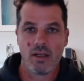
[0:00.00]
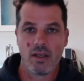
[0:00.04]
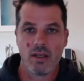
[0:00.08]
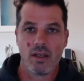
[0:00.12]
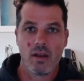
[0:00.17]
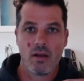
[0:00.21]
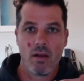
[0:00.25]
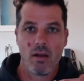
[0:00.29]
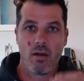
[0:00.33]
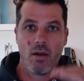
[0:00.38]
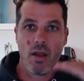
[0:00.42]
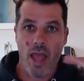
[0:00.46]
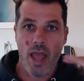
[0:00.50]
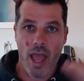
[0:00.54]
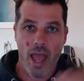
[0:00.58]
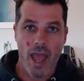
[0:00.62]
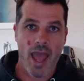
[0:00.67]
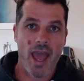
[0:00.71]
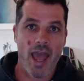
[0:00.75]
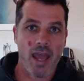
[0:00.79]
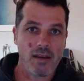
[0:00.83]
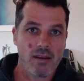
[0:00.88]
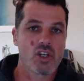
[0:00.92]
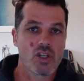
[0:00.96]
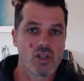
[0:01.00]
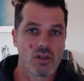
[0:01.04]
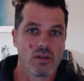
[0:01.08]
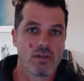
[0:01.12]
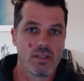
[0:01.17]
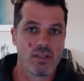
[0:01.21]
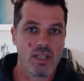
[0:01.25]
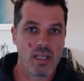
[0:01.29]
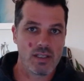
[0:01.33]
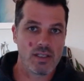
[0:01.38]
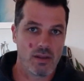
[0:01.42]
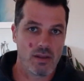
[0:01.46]
add the additional
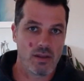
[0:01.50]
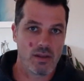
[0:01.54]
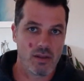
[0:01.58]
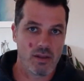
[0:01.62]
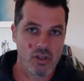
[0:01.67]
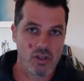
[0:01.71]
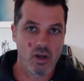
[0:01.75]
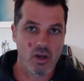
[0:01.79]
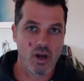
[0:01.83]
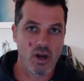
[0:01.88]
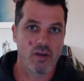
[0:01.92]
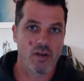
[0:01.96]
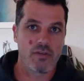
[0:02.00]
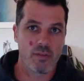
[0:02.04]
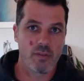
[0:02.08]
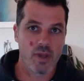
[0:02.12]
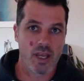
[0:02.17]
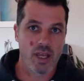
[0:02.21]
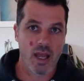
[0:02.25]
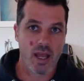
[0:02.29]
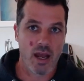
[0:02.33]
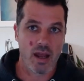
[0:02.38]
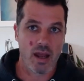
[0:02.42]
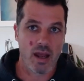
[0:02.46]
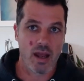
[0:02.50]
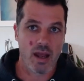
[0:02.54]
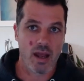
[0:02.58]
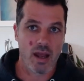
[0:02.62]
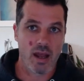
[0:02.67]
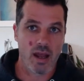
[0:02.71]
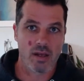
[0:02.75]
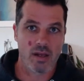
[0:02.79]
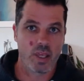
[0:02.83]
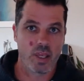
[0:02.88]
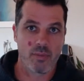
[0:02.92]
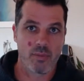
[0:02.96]
detail that you got from the account
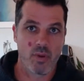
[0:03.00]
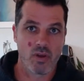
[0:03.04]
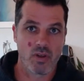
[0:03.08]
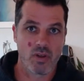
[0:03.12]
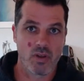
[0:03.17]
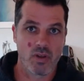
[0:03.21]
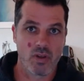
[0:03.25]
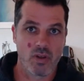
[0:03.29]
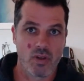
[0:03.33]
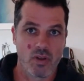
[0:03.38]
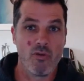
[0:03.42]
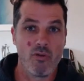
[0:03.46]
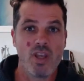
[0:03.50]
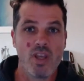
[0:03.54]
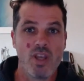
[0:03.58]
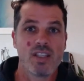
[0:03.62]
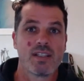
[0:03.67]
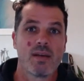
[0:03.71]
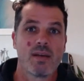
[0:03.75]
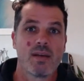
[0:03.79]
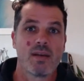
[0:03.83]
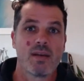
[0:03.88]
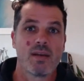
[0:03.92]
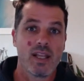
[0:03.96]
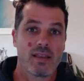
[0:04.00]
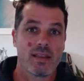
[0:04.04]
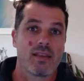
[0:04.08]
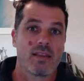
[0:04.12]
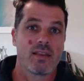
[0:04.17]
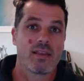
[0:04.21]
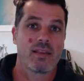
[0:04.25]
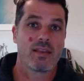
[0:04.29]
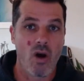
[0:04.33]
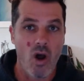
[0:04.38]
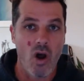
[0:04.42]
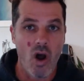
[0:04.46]
health person, and resubmit the
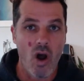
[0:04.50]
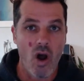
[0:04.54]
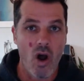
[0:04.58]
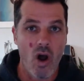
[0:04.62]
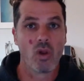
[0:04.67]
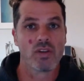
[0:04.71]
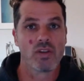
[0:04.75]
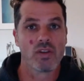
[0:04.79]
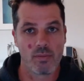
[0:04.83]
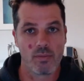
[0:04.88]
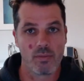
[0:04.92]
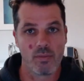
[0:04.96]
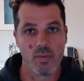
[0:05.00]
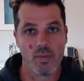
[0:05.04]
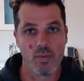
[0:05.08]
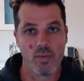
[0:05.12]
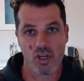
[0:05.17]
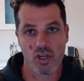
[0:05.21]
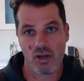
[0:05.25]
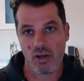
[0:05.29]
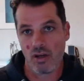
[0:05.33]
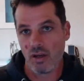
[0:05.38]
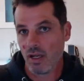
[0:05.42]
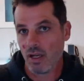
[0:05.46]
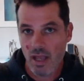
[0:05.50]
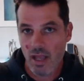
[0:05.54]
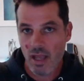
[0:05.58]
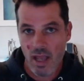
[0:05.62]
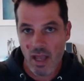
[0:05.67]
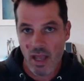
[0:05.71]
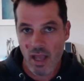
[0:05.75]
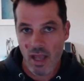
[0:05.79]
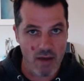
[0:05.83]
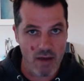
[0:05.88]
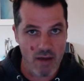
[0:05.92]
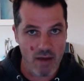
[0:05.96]
whole submission,
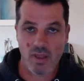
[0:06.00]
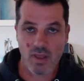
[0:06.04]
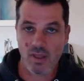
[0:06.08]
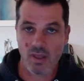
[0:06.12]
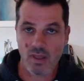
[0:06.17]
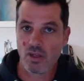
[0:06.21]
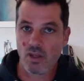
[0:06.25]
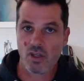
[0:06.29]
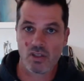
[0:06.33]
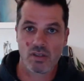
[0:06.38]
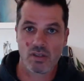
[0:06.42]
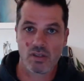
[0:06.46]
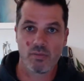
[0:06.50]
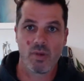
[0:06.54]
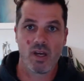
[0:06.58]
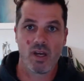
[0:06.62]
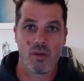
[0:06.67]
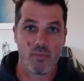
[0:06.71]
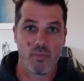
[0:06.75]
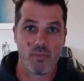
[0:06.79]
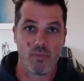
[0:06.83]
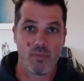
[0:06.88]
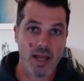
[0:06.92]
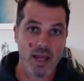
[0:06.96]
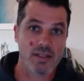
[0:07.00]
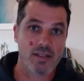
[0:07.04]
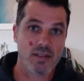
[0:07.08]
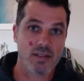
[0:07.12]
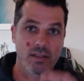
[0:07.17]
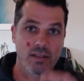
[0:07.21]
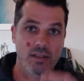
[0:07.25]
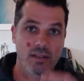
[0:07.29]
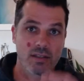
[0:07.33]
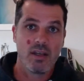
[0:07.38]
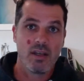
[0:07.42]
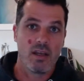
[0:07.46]
everything that you submitted,
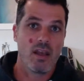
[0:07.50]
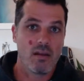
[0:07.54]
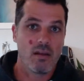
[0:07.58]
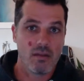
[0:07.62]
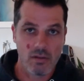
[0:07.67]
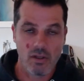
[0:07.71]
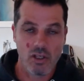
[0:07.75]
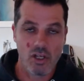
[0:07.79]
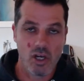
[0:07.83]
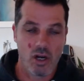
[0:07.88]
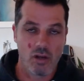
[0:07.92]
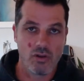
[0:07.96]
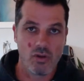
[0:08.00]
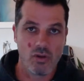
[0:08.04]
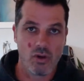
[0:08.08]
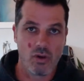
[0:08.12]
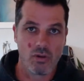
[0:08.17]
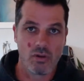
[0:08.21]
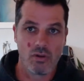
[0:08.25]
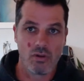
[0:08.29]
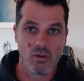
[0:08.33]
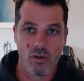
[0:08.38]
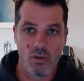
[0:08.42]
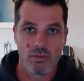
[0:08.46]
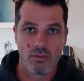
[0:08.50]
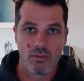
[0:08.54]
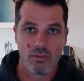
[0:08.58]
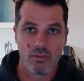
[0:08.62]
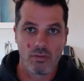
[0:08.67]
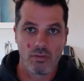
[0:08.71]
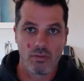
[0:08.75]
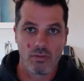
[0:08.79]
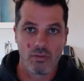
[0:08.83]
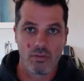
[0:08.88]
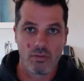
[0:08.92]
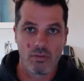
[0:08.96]
plus your
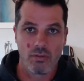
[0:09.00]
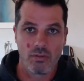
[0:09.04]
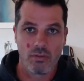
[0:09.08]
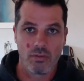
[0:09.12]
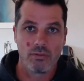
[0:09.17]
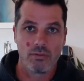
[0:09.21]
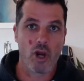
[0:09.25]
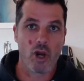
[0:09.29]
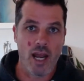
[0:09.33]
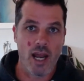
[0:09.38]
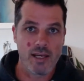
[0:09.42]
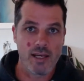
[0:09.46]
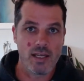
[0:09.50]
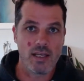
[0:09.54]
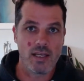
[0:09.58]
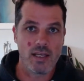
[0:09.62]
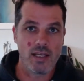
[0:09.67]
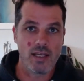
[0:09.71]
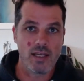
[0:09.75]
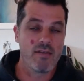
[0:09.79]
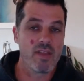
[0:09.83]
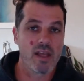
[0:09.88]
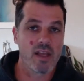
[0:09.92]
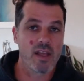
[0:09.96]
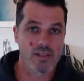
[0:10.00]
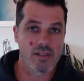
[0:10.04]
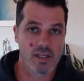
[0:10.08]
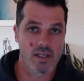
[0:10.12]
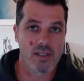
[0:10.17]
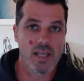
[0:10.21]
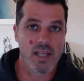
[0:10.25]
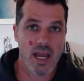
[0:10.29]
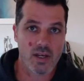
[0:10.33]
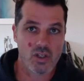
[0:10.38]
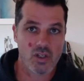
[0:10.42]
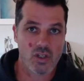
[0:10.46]
photo IDs and everything else
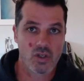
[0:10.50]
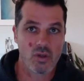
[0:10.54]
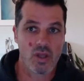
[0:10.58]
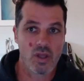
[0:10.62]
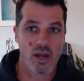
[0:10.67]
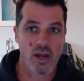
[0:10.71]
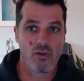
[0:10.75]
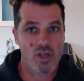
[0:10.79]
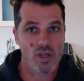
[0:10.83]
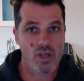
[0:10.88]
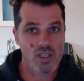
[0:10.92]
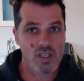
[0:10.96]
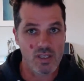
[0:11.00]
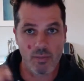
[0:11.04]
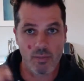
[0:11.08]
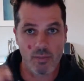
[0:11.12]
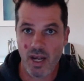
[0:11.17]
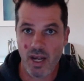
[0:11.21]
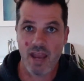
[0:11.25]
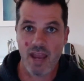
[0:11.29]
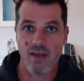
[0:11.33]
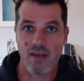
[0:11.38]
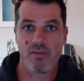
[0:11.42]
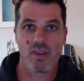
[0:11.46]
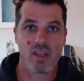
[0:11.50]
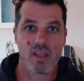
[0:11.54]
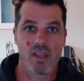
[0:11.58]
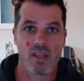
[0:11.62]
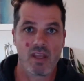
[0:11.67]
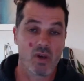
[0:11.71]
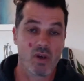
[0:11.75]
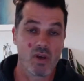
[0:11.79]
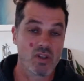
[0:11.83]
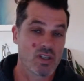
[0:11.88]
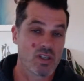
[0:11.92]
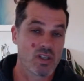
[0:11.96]
attached to that. Resubmit everything
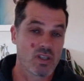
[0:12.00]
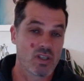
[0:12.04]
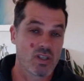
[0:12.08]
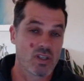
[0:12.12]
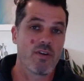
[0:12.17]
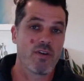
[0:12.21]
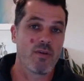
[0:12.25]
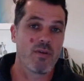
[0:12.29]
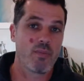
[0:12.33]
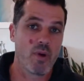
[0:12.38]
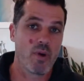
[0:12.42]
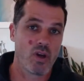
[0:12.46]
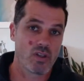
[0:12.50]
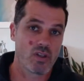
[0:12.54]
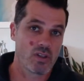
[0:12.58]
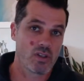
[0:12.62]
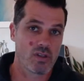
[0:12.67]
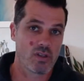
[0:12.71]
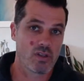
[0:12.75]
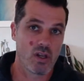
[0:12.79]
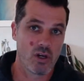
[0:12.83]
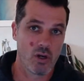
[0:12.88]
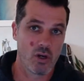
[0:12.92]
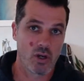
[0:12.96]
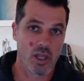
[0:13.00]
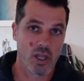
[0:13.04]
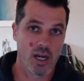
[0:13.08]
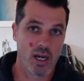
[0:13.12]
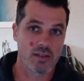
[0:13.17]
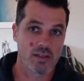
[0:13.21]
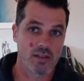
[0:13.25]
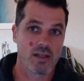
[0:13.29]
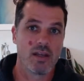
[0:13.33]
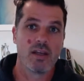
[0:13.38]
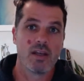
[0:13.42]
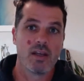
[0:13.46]
because a different person is going to look at it.
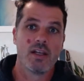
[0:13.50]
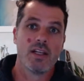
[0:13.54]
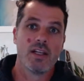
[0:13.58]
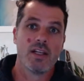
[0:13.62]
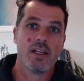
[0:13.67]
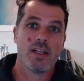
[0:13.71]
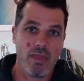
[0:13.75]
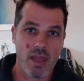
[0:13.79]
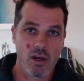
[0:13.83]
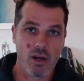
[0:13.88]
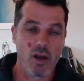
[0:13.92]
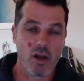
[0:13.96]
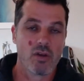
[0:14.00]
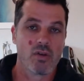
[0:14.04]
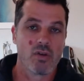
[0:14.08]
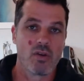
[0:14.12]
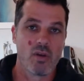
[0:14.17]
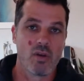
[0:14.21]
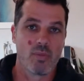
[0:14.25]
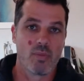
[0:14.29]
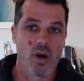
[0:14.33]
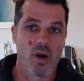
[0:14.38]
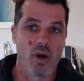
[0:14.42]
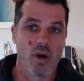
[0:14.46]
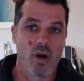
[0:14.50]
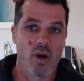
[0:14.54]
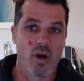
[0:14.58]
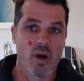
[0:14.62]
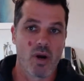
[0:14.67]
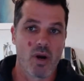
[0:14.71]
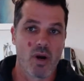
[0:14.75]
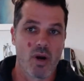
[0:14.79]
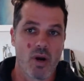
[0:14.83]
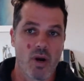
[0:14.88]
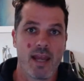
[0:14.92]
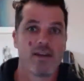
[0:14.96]
and then go through the process
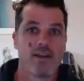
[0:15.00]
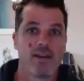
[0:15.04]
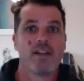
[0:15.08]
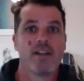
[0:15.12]
again.